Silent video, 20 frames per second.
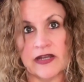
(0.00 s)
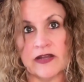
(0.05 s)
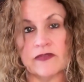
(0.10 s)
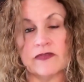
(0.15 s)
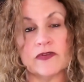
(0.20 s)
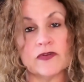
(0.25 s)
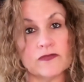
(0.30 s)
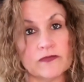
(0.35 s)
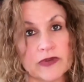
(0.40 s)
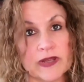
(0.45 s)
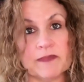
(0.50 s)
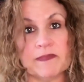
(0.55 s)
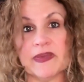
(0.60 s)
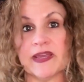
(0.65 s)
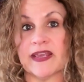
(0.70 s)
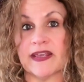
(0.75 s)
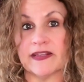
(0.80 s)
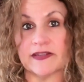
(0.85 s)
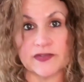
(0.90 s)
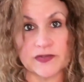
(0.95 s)
The reaping
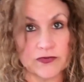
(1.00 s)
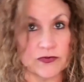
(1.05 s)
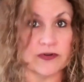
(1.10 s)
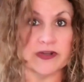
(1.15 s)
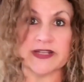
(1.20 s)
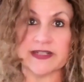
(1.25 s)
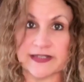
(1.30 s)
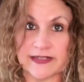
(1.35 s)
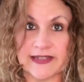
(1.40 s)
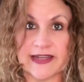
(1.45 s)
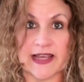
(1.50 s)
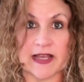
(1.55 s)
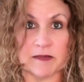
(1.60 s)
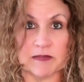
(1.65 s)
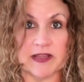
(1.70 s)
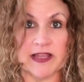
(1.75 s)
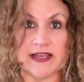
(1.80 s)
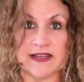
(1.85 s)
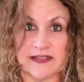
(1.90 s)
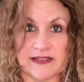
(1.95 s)
is going to take
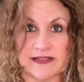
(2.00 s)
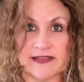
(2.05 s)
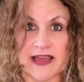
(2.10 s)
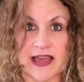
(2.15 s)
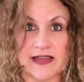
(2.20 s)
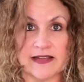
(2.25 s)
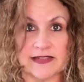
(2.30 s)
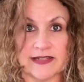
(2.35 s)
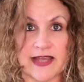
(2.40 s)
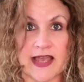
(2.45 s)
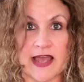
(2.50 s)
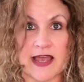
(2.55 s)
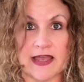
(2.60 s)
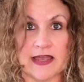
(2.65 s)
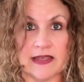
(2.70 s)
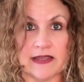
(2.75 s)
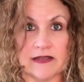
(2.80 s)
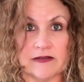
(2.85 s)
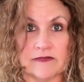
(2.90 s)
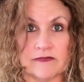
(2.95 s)
place that day.